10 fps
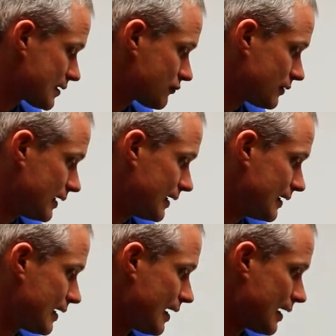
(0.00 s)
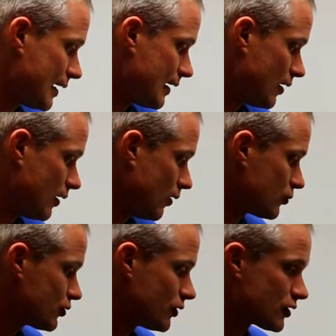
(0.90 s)
is really a
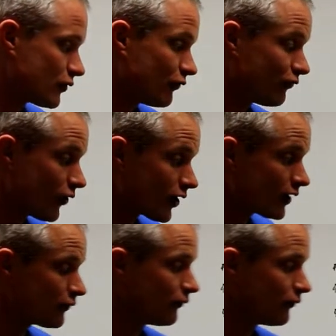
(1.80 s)
alternative fodder